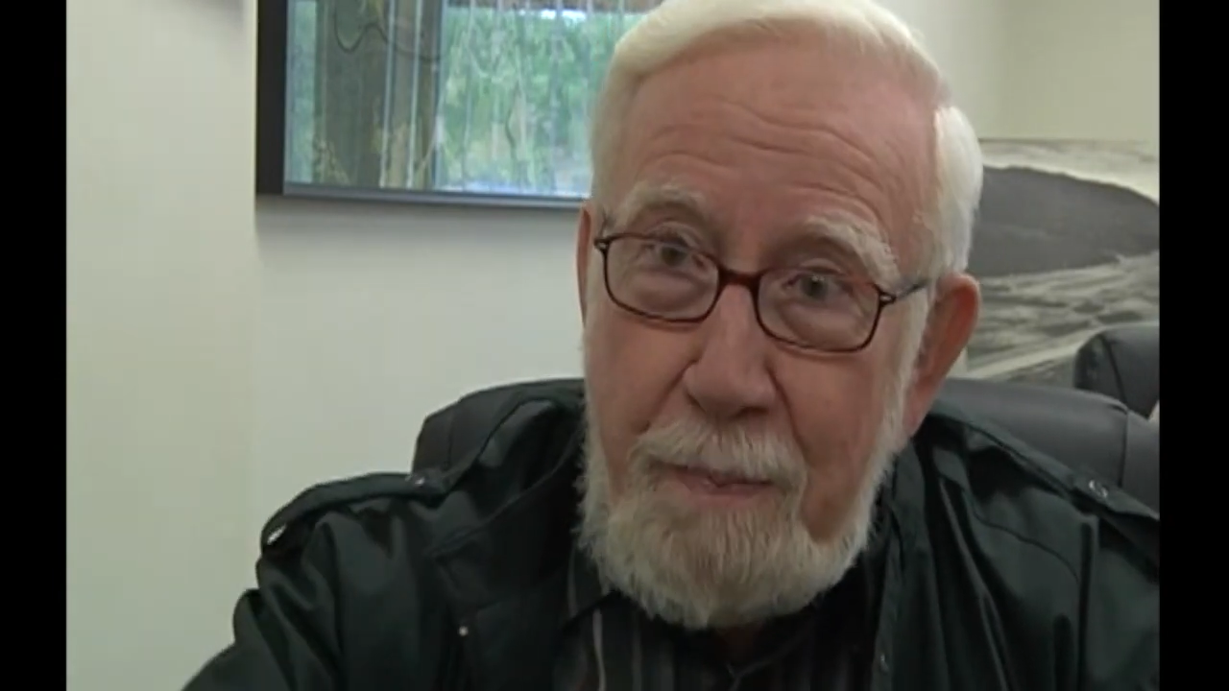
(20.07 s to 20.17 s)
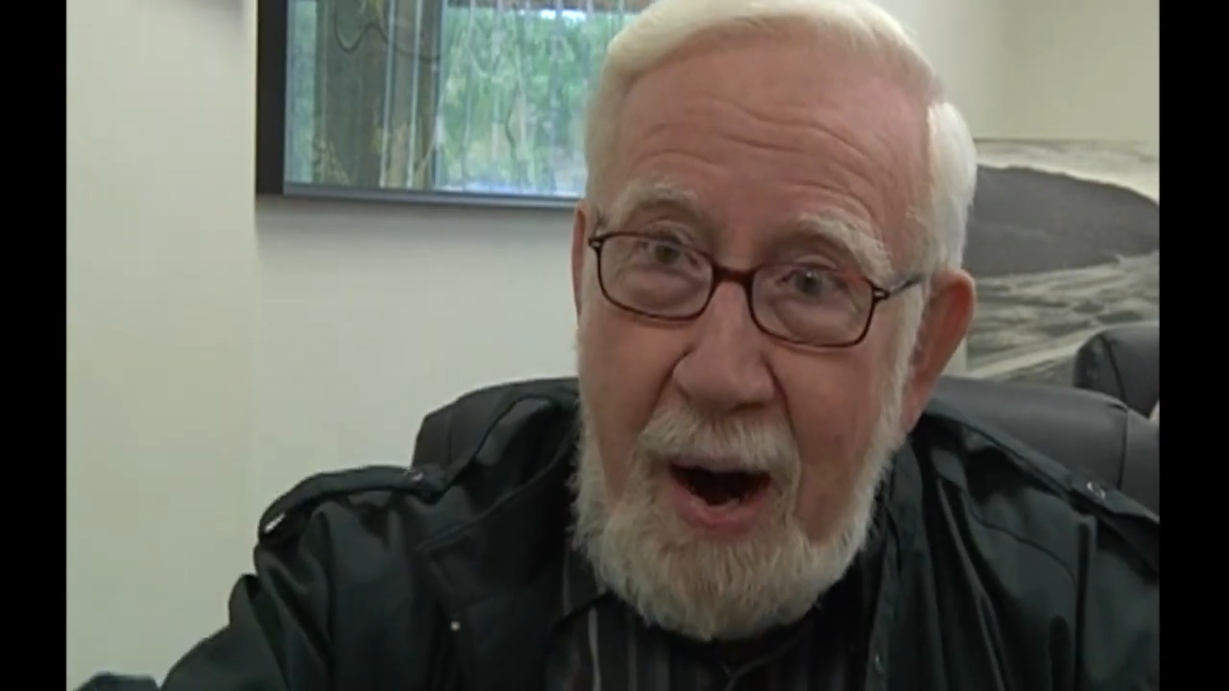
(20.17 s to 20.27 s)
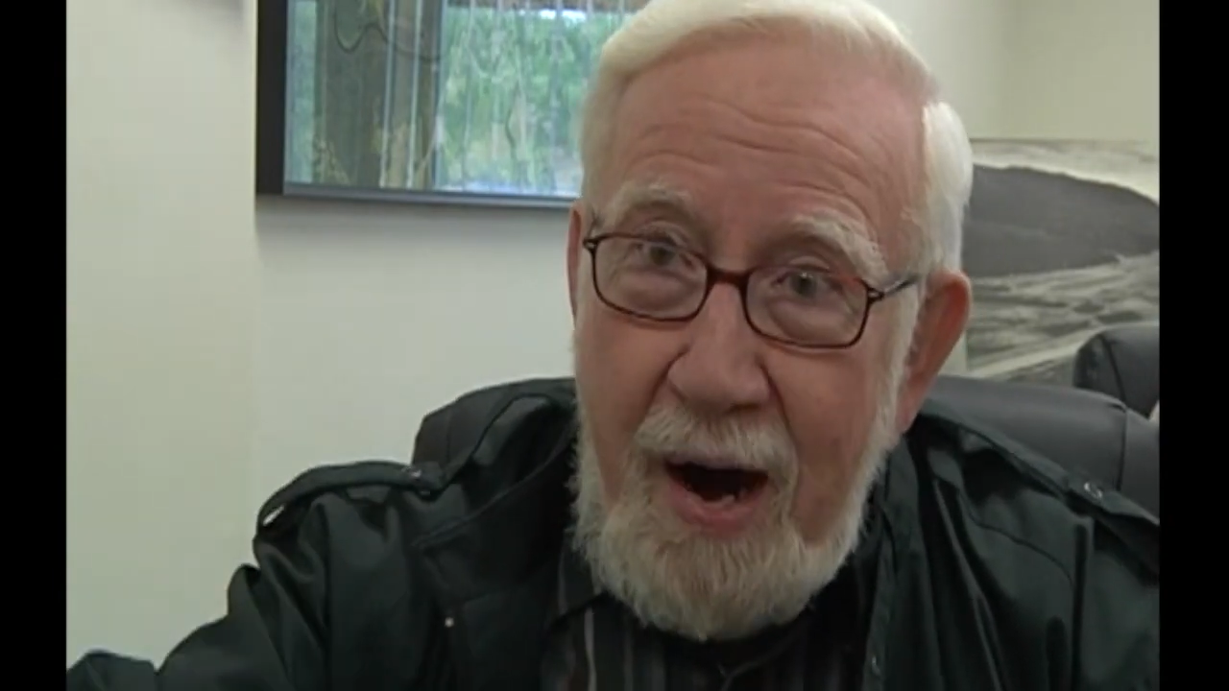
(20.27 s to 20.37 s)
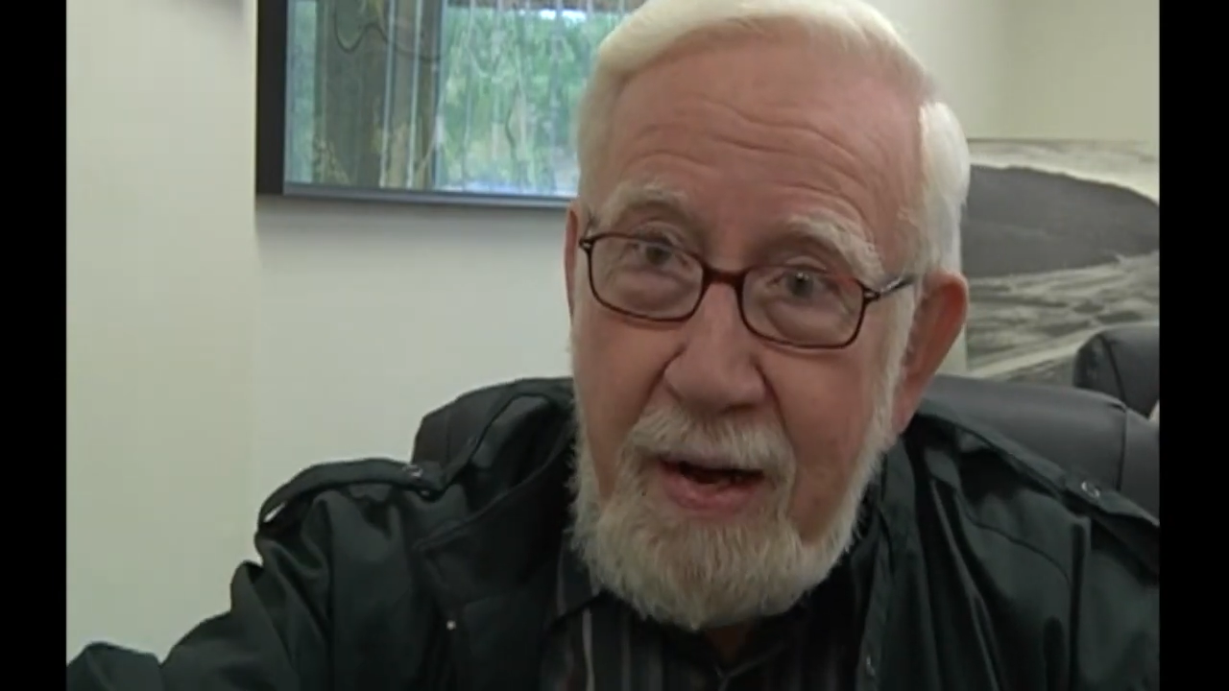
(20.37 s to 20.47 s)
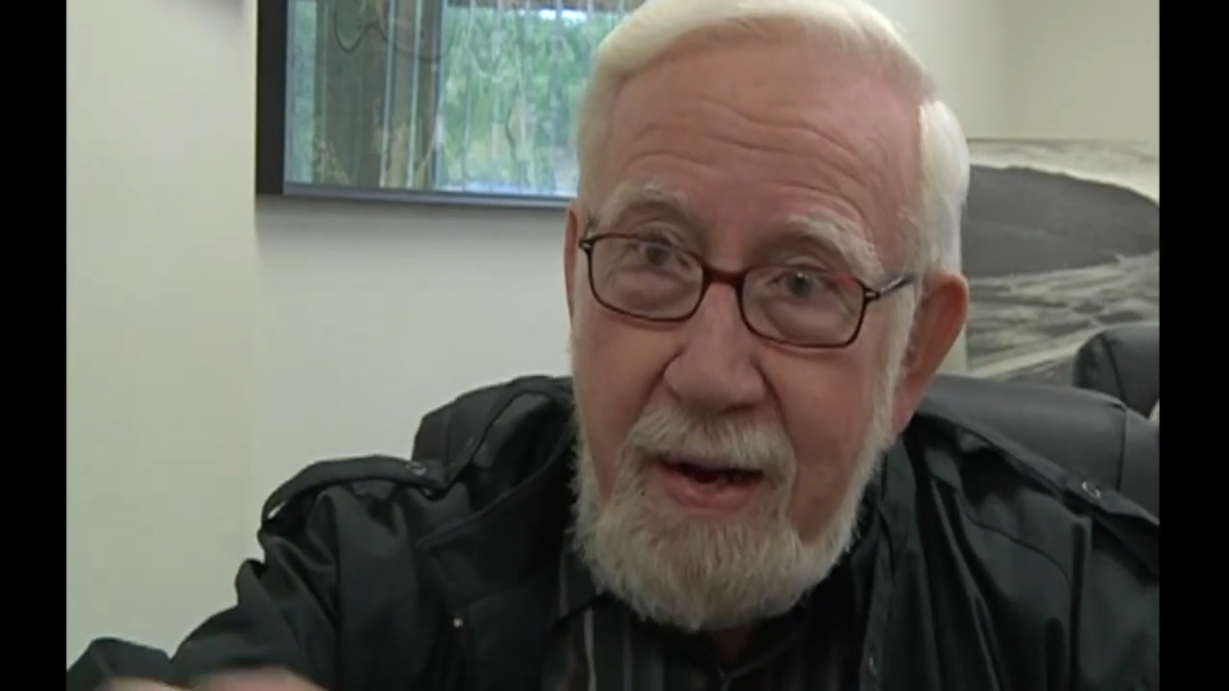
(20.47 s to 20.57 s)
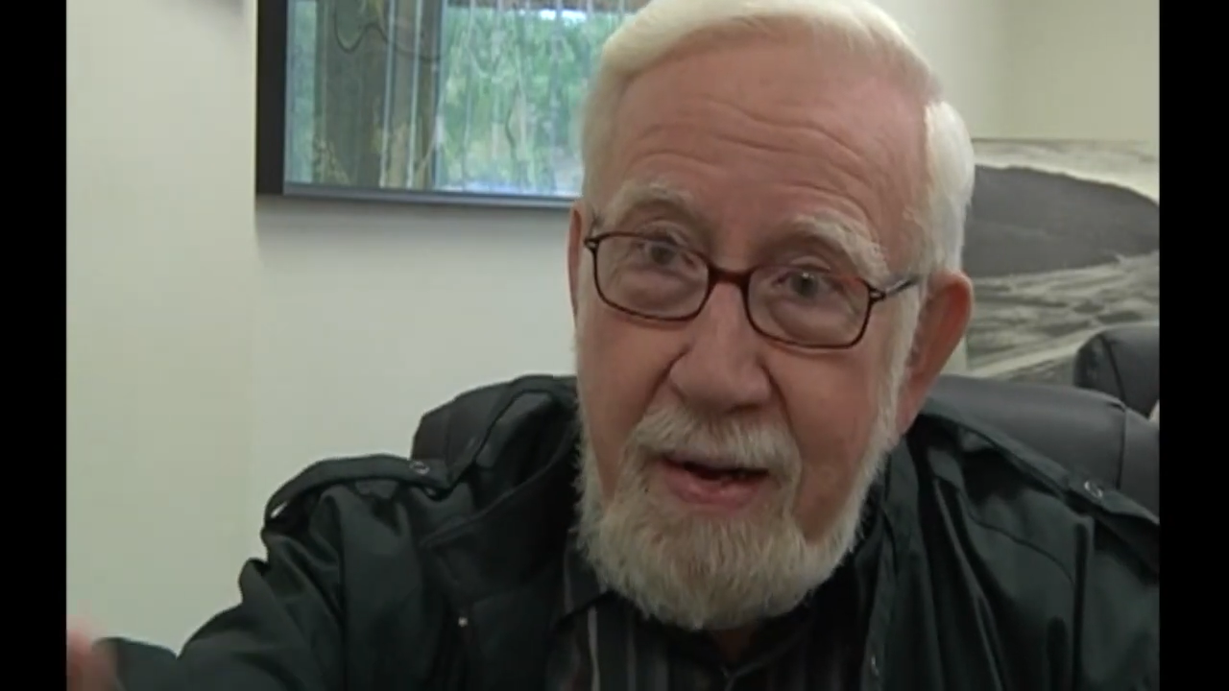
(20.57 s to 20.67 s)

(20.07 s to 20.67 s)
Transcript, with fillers: park